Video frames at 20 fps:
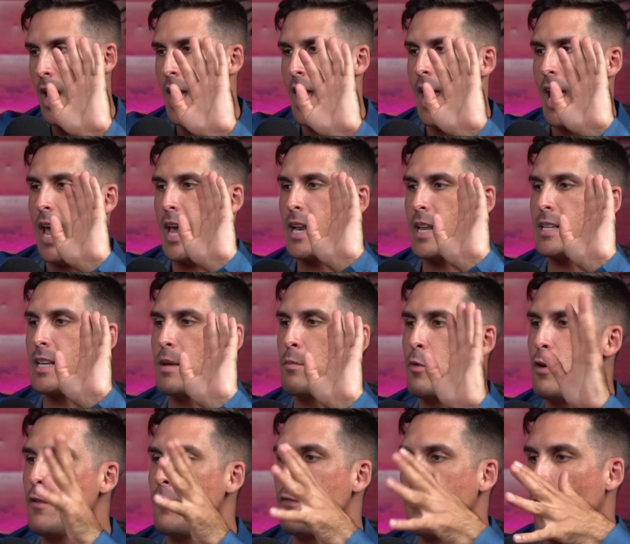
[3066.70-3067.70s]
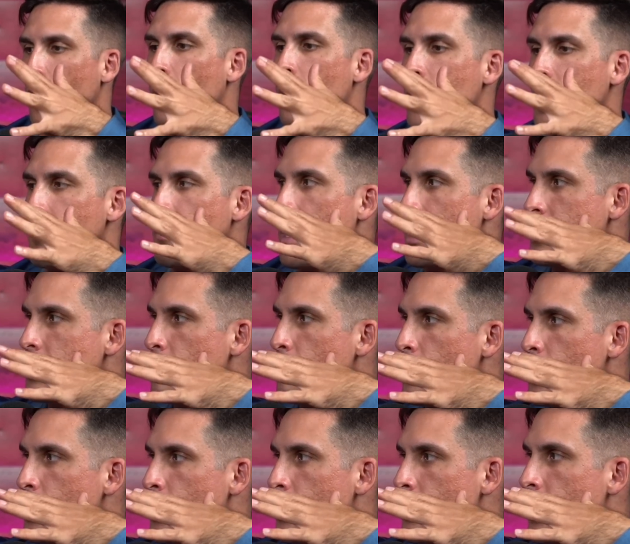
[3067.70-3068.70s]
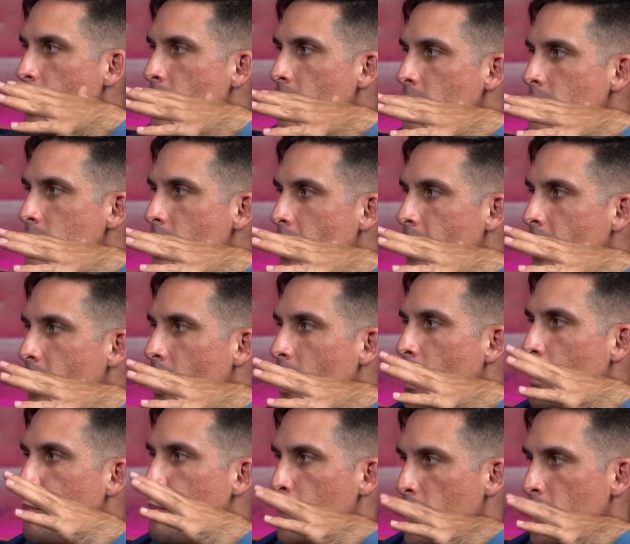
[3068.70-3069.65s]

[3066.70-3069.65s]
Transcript: And as I move forward, I'm not someone who is like a